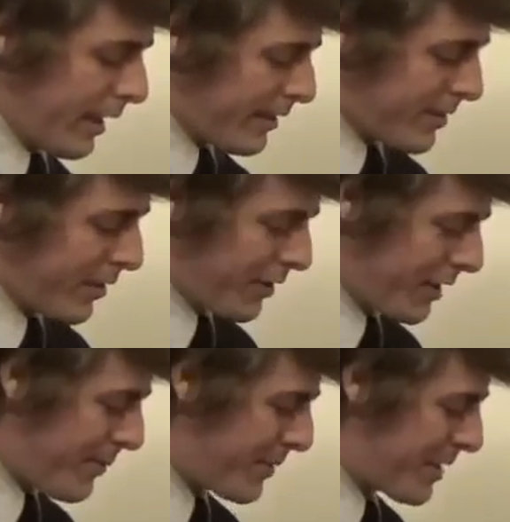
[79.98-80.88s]
it's hard
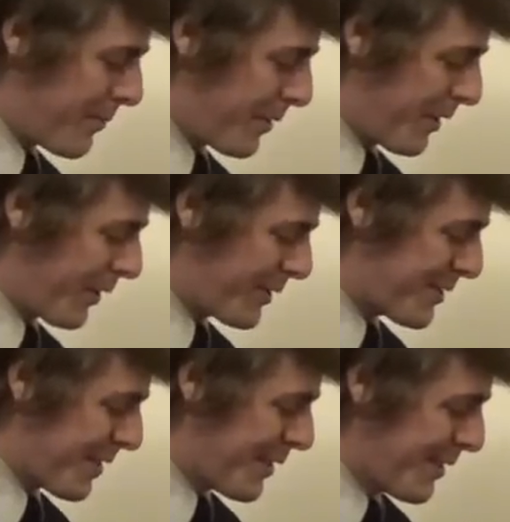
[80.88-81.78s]
to imitate, but let's
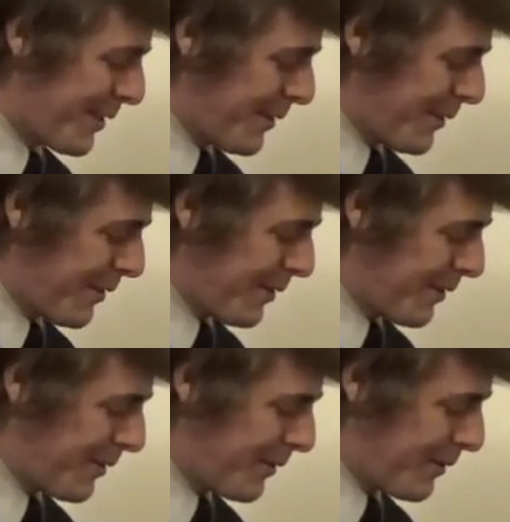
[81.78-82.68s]
see.
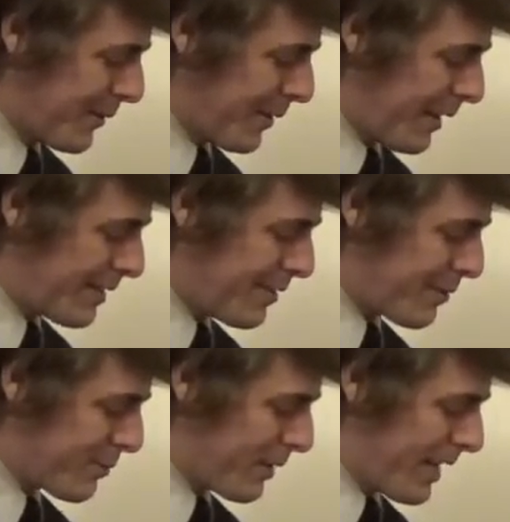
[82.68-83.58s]
As he
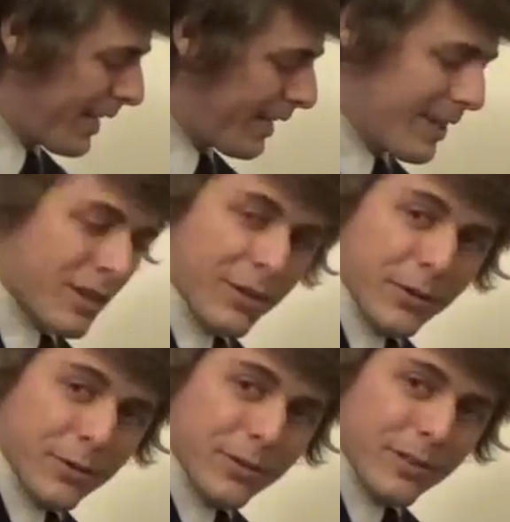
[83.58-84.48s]
was playing
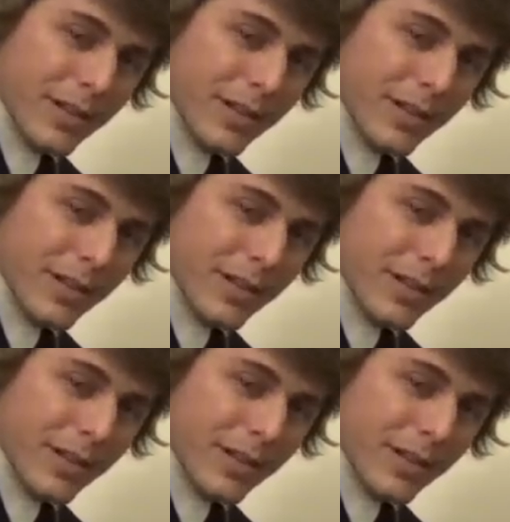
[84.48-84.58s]
those,